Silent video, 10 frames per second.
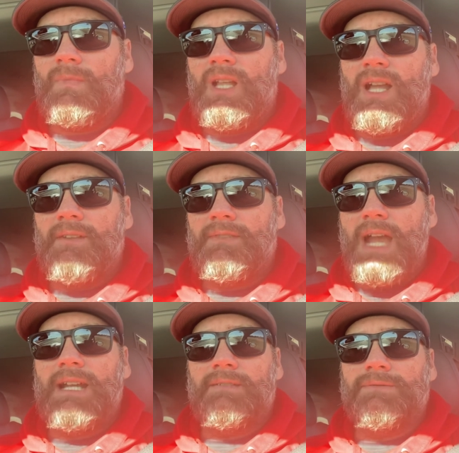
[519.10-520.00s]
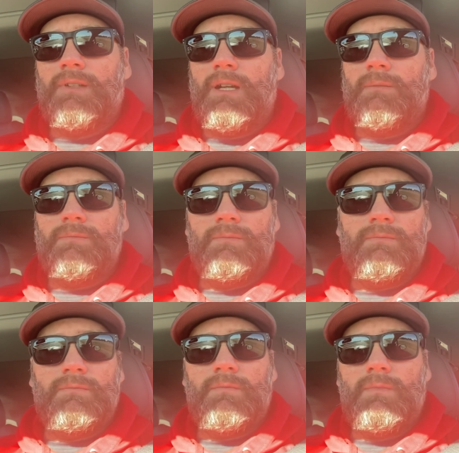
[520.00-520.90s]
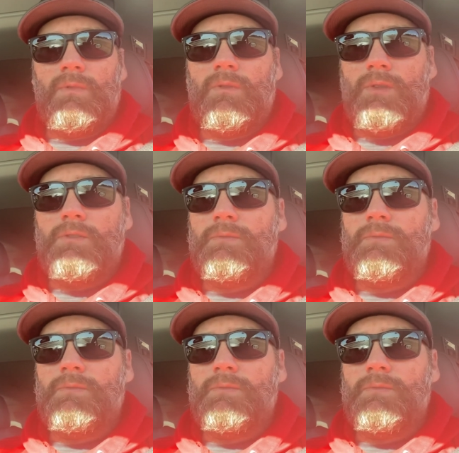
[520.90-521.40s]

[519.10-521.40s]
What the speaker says: I've got it from those